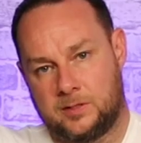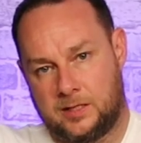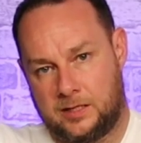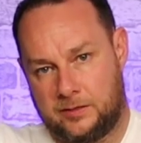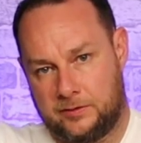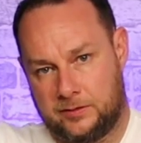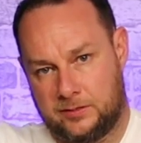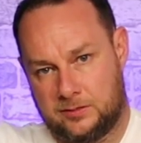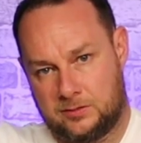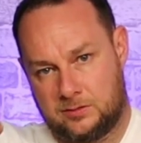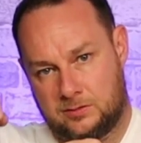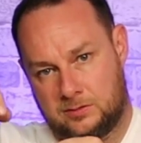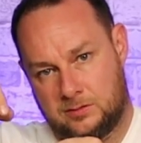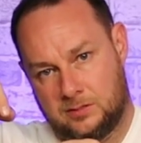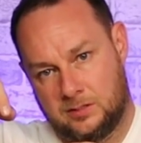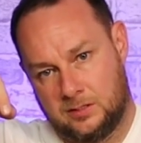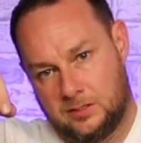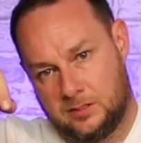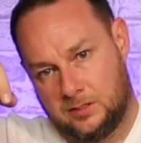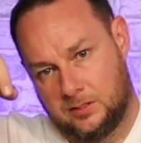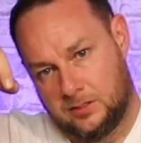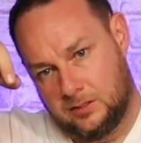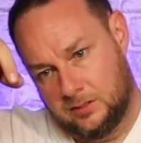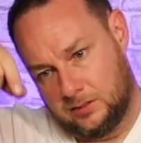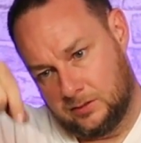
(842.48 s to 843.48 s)
carriers,
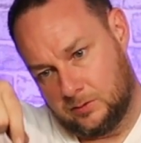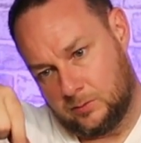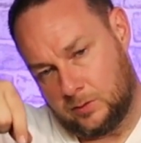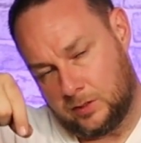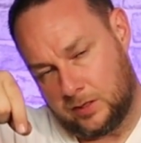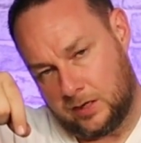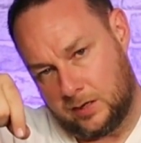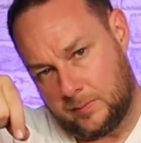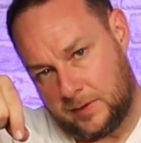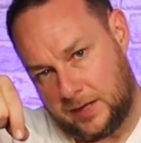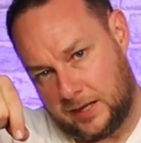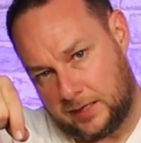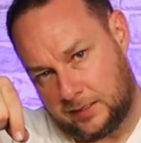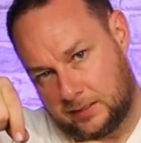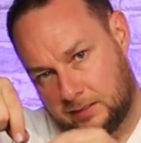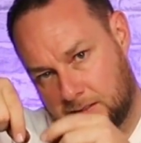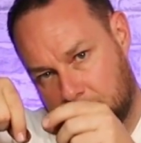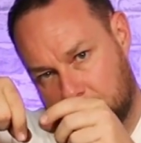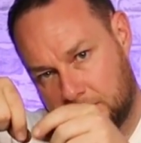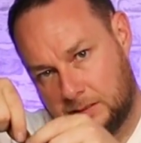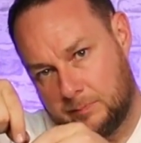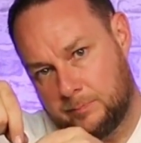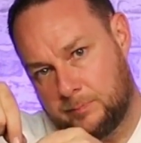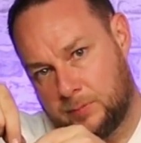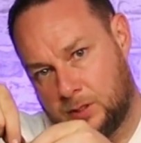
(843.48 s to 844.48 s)
one at the back,
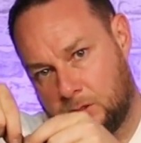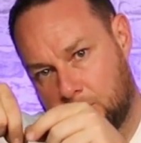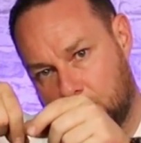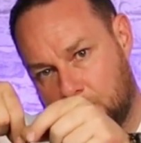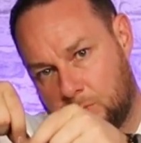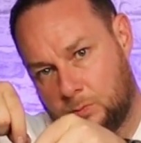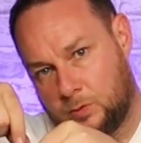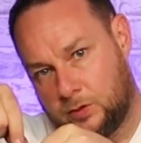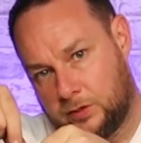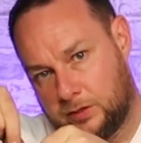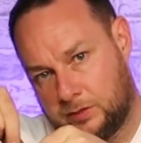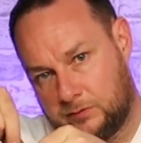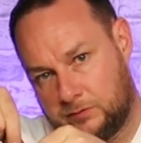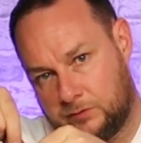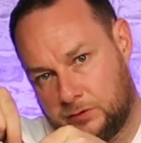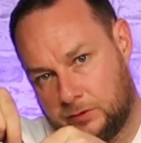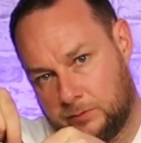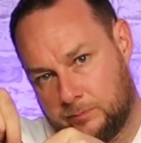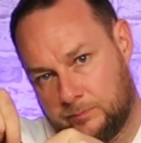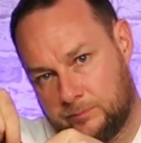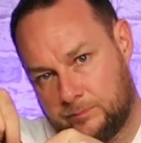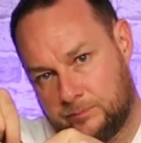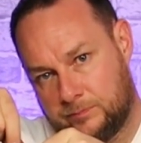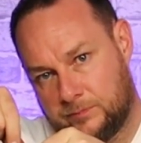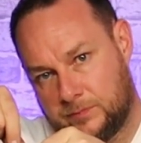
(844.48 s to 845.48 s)
then bomb, and one at the
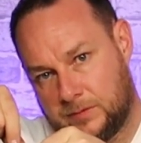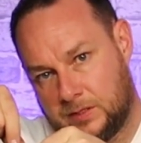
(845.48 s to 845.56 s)
front,